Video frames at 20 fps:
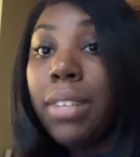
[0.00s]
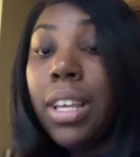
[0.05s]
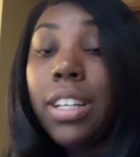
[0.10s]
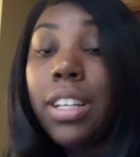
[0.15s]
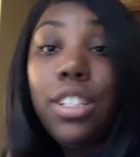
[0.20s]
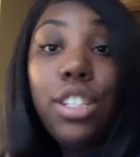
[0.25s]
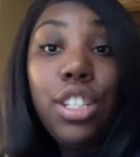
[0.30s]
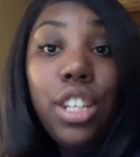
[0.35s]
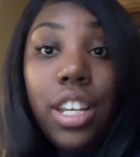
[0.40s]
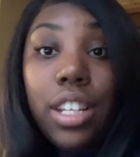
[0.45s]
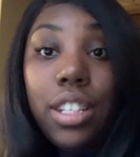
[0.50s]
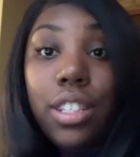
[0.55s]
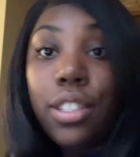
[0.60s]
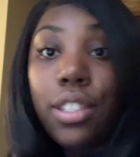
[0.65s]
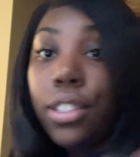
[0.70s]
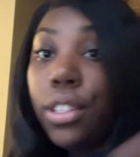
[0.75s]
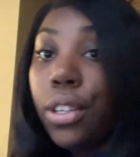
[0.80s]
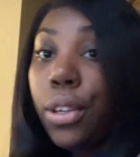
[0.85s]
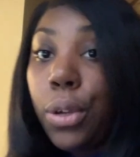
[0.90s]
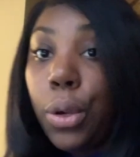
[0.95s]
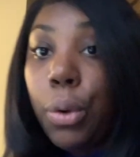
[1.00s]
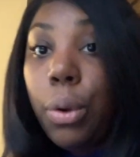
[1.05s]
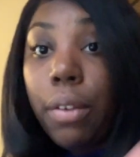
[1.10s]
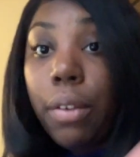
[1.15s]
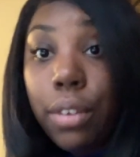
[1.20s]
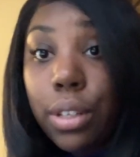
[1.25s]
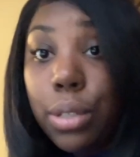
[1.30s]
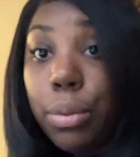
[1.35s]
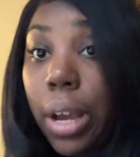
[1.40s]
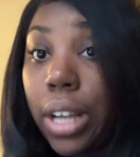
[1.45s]
gents,
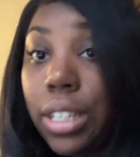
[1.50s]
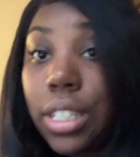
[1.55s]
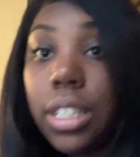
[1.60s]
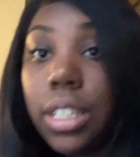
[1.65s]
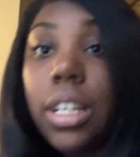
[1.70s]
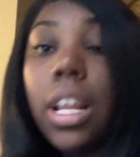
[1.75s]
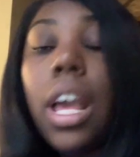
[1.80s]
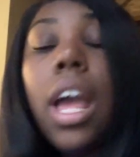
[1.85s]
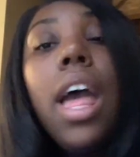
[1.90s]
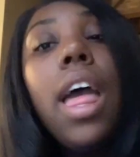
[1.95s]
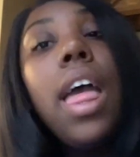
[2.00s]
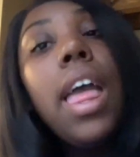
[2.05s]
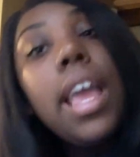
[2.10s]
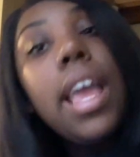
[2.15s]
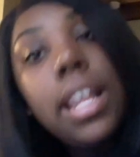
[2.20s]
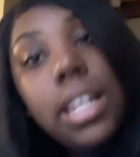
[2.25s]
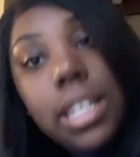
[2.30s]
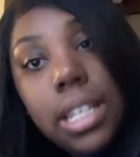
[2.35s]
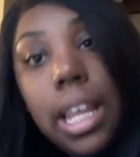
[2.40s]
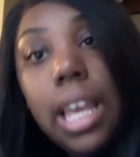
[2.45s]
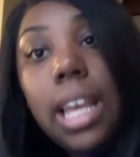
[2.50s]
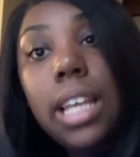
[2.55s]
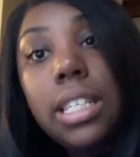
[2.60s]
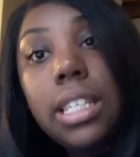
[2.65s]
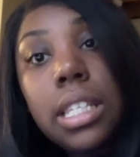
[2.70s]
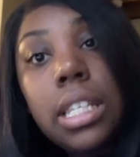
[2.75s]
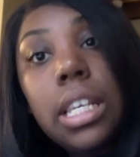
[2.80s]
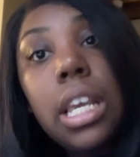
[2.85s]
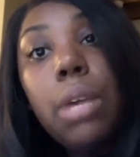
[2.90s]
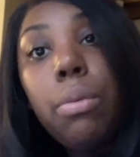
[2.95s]
whoever is watching, it's
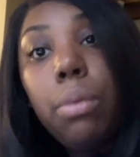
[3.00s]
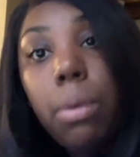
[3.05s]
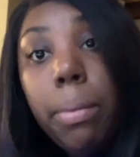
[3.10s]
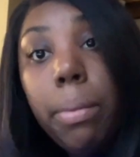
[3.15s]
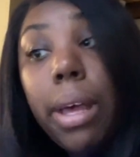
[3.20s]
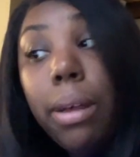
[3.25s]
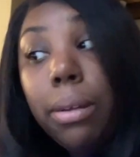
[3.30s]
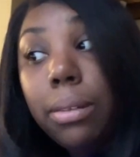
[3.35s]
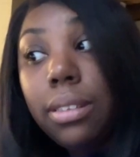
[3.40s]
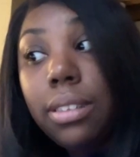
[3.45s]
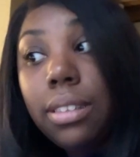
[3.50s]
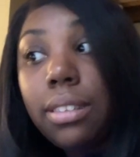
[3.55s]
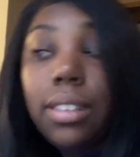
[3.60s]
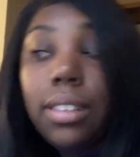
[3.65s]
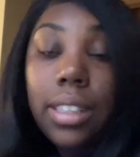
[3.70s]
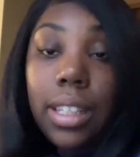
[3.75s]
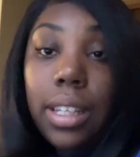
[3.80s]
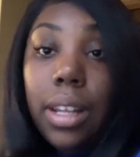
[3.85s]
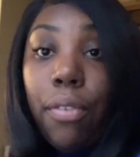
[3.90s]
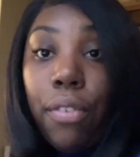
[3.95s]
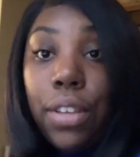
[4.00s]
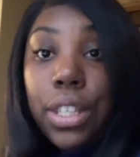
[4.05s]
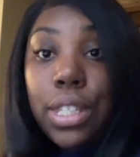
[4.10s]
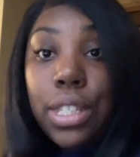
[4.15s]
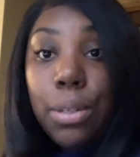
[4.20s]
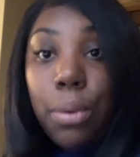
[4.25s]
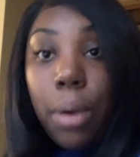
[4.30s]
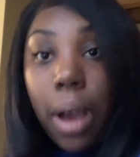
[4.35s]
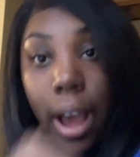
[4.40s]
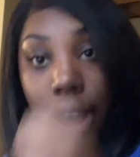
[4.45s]
lace. It will melt if it's
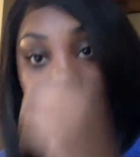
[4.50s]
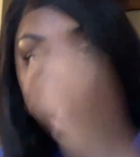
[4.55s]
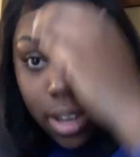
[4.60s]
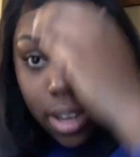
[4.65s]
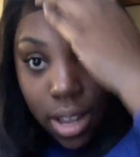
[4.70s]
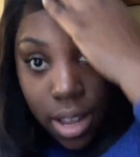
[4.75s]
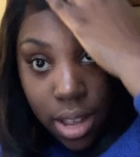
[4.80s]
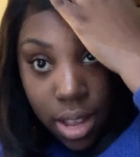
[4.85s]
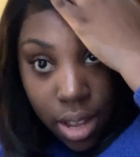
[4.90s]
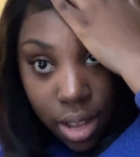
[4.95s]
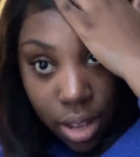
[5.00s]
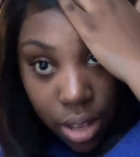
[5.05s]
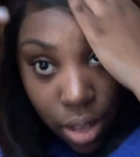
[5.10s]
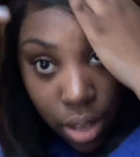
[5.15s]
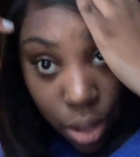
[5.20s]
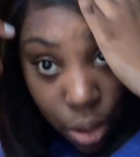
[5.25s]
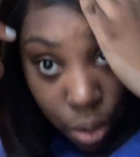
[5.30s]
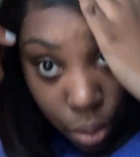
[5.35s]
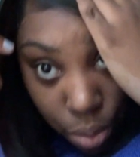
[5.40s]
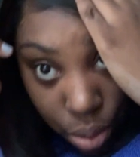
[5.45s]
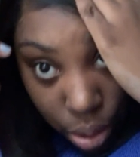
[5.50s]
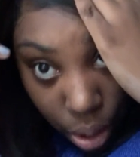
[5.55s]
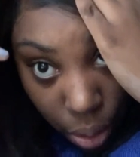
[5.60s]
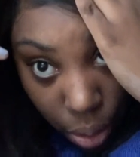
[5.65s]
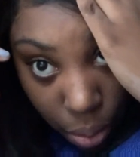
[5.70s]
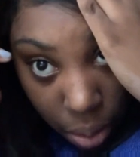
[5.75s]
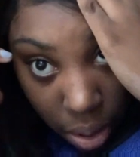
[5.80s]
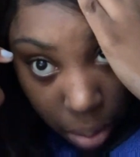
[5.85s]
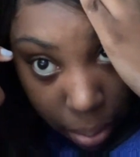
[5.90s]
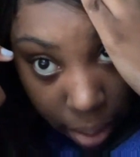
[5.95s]
too hot. You don't
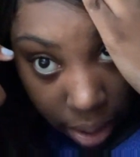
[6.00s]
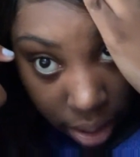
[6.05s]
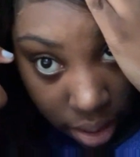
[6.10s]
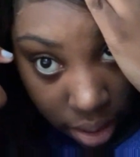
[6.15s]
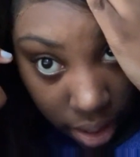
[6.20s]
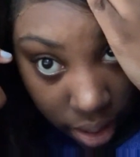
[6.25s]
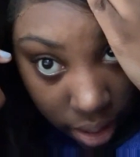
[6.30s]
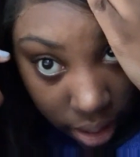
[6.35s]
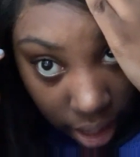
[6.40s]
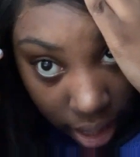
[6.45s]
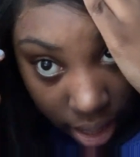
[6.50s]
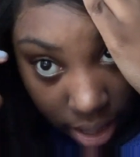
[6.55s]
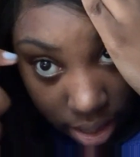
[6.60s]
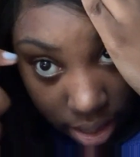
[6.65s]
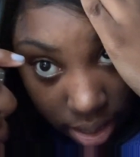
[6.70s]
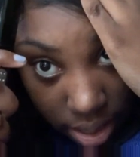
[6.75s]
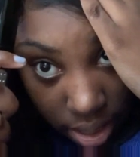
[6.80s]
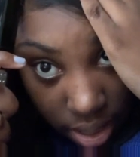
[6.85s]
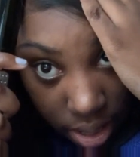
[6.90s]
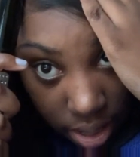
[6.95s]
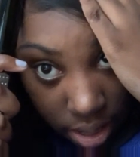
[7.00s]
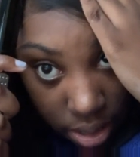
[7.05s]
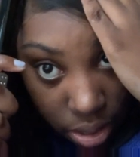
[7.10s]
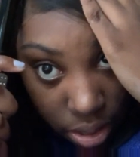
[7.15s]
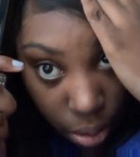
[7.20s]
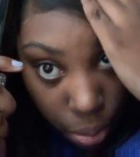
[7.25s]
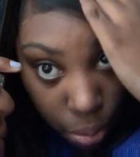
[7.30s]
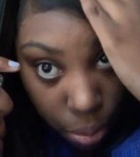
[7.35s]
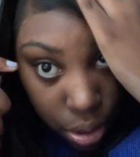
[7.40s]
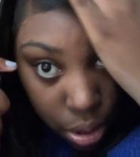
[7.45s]
want to burn your lace,
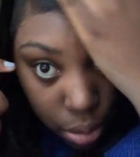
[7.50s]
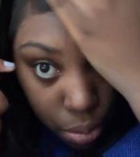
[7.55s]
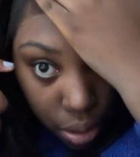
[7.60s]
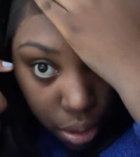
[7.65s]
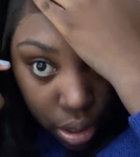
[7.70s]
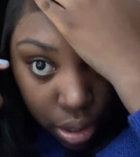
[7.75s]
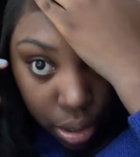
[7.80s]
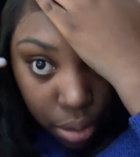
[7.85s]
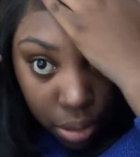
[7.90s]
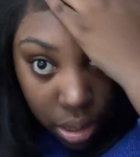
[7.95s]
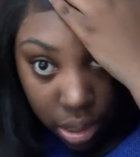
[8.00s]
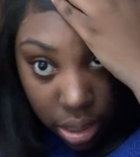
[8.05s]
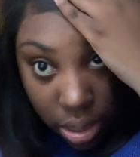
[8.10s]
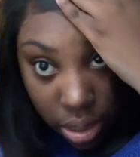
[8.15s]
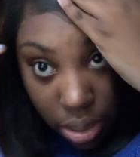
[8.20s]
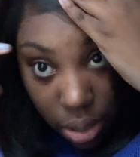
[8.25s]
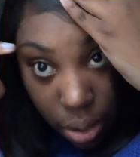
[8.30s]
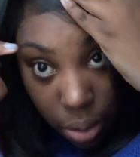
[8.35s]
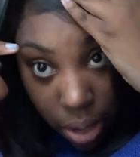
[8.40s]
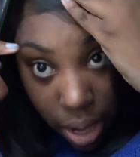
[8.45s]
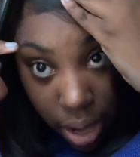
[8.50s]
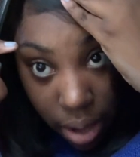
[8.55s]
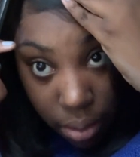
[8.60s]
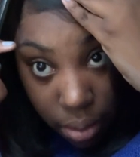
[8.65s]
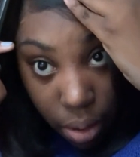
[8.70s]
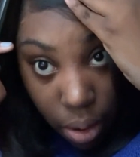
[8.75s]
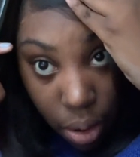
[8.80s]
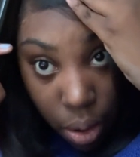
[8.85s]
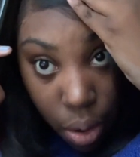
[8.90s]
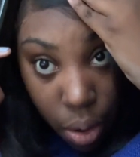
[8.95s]
so what you want to do is just go down
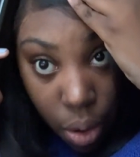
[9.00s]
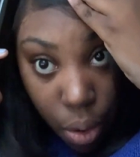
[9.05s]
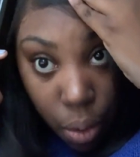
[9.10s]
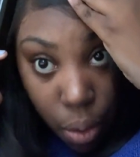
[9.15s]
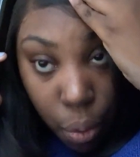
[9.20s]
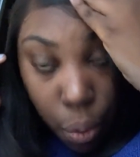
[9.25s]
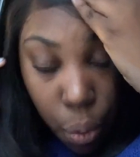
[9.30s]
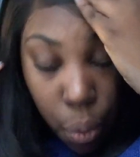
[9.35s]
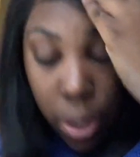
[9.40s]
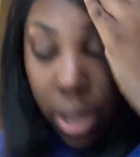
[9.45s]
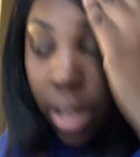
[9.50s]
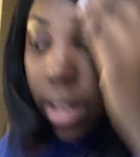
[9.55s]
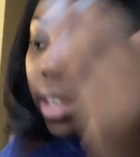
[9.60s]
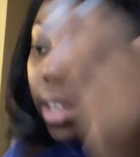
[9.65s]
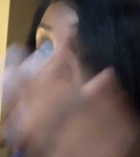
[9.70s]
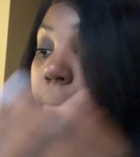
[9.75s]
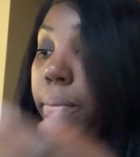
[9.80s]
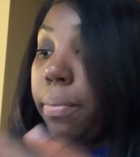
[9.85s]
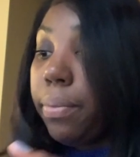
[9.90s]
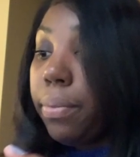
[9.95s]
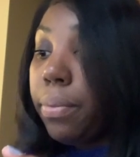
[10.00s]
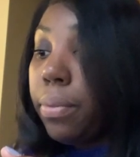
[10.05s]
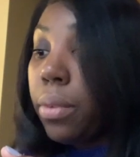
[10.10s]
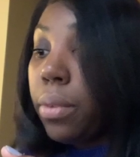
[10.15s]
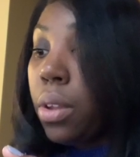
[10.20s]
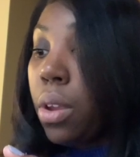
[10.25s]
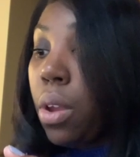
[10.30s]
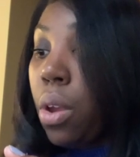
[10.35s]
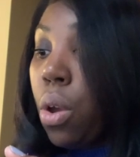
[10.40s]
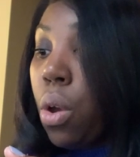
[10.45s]
quickly.
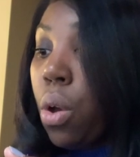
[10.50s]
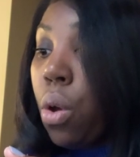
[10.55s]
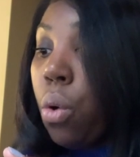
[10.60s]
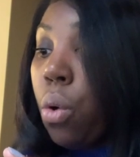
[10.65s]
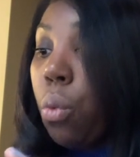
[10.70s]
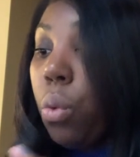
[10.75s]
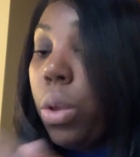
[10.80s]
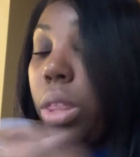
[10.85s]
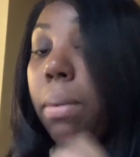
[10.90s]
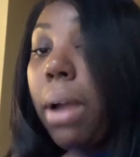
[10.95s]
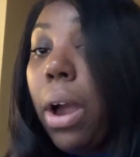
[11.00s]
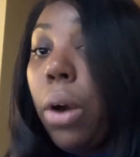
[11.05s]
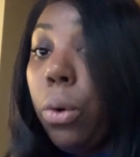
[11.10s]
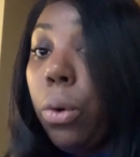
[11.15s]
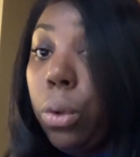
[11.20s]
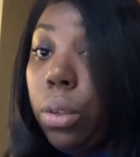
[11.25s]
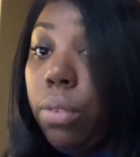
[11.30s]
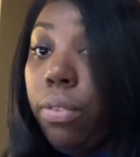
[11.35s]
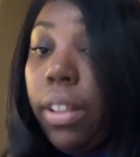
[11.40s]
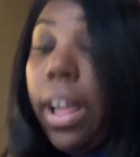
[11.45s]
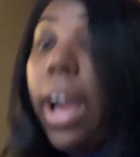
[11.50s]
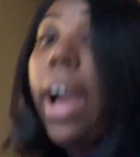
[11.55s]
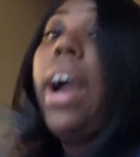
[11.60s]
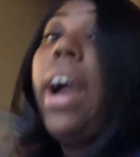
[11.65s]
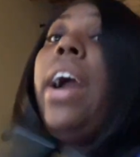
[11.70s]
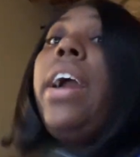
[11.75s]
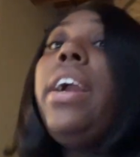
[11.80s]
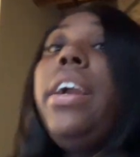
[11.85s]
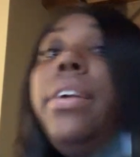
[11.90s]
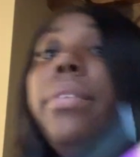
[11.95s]
With my old flat
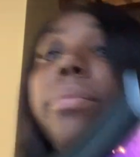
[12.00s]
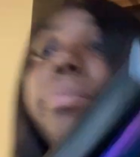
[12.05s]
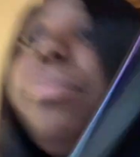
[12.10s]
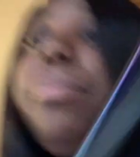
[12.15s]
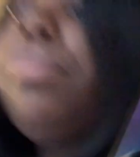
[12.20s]
iron,